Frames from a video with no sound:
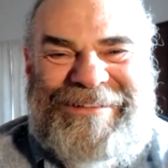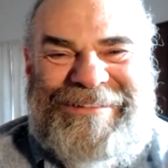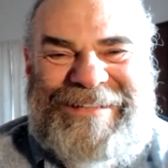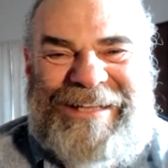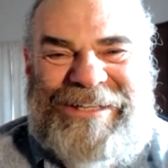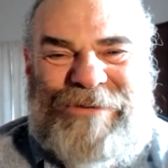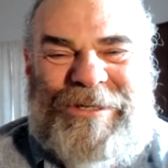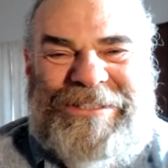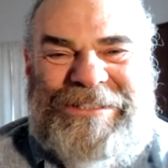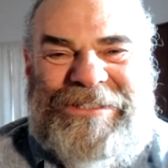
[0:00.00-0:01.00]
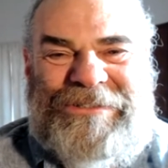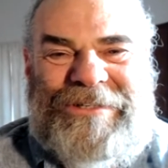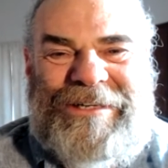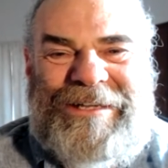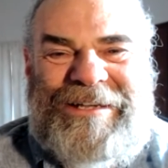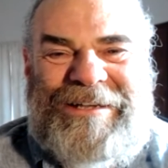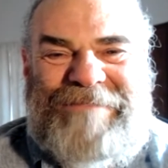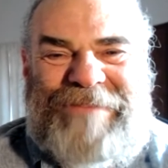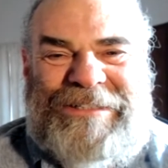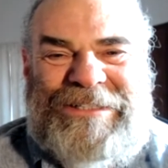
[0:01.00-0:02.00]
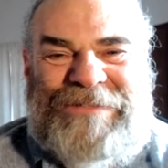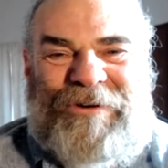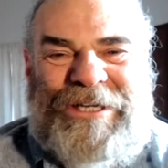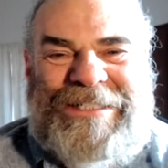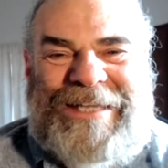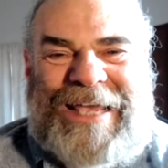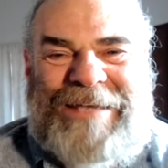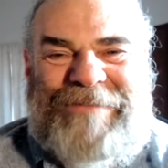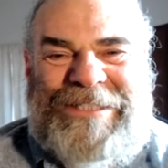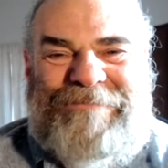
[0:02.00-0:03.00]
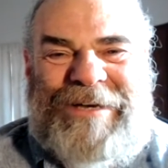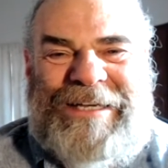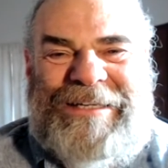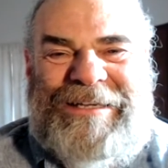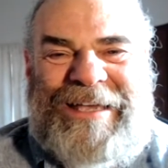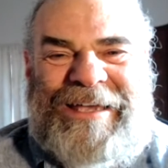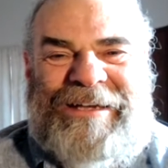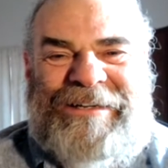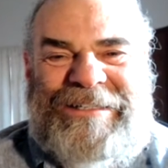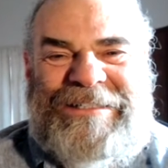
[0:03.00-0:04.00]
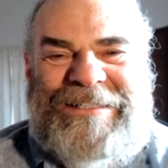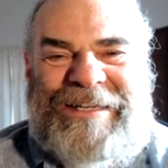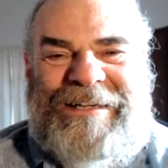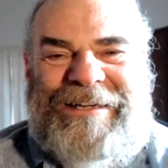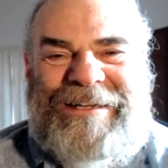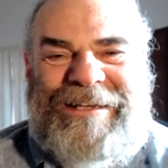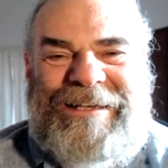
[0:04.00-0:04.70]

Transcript: telling you what to do, but this voice came into my head and said,